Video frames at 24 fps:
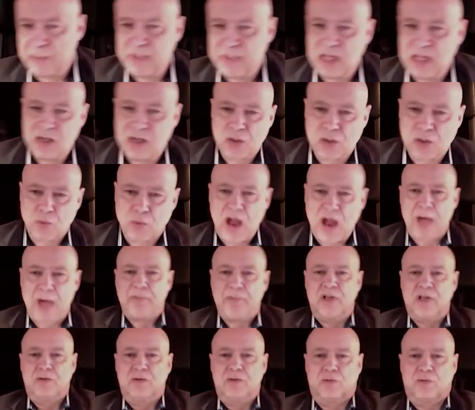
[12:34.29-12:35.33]
is
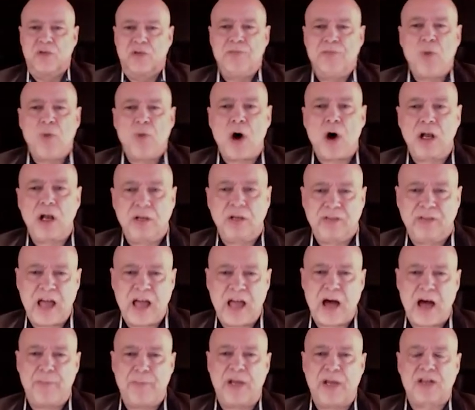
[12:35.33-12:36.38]
rapid remodel of
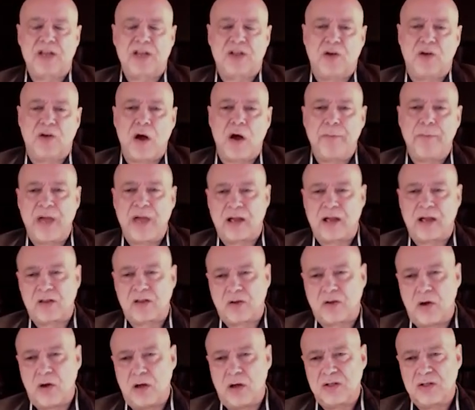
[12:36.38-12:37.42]
capex and opex
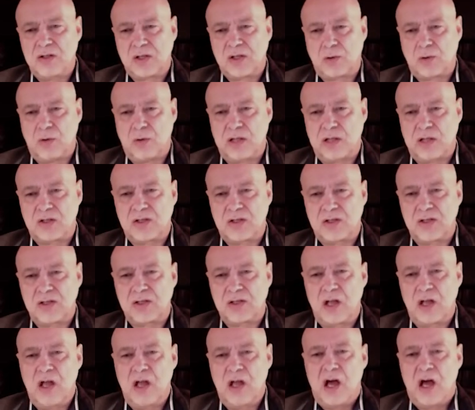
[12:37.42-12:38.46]

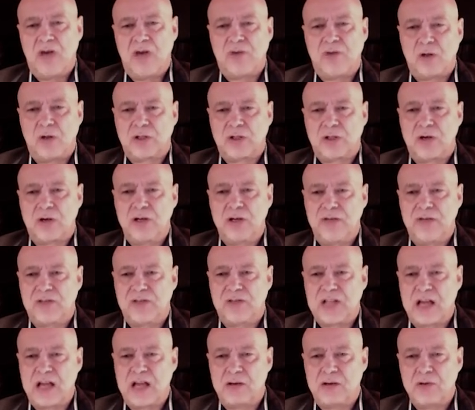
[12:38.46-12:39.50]
consequences of alternative
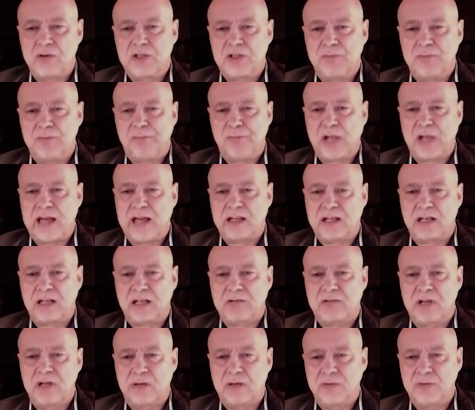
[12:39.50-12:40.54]
standards and plant
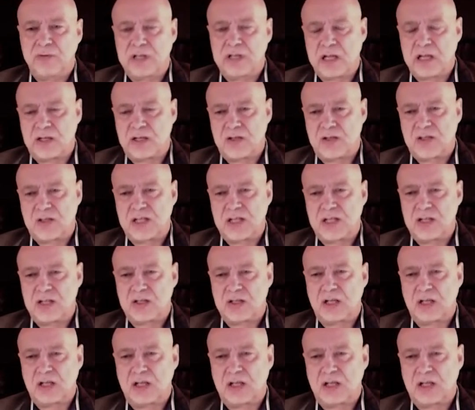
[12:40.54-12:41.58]
redundancies
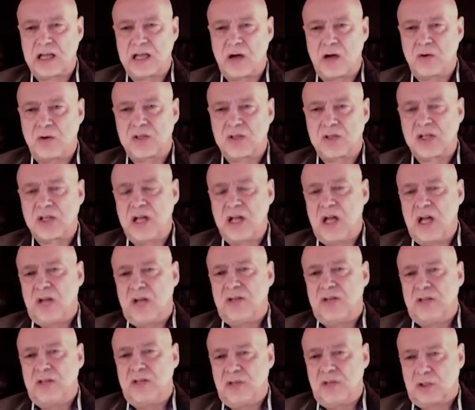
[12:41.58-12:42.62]
and layouts.
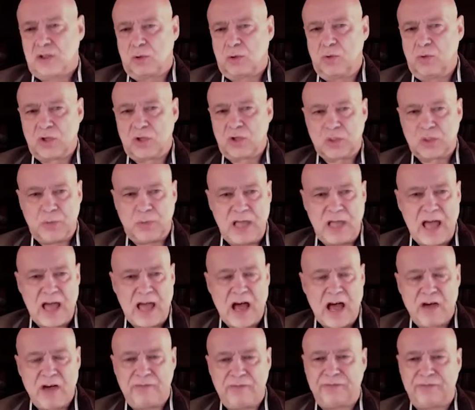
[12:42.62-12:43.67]
The tools that we
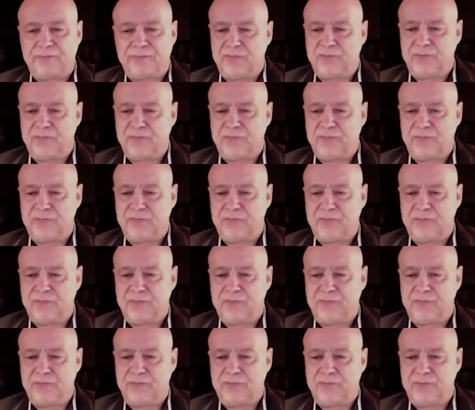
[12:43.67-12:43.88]
have,